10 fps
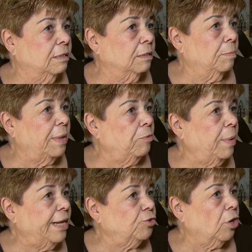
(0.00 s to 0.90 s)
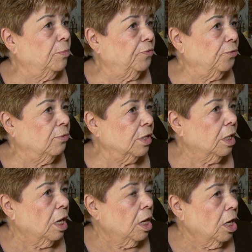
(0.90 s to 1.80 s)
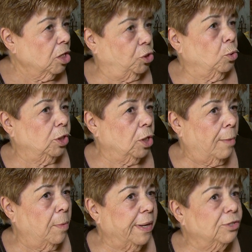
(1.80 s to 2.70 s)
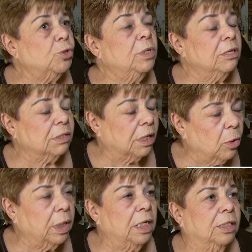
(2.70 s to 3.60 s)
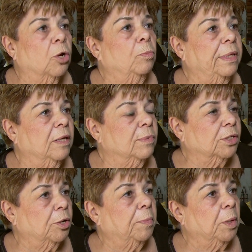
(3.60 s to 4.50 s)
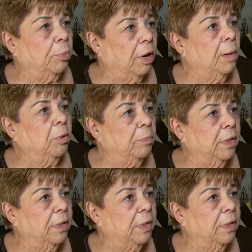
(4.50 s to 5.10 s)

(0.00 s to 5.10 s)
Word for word: uh, Bethpage Grumman for a, a short time about two years ago, and he told me there was going to be a problem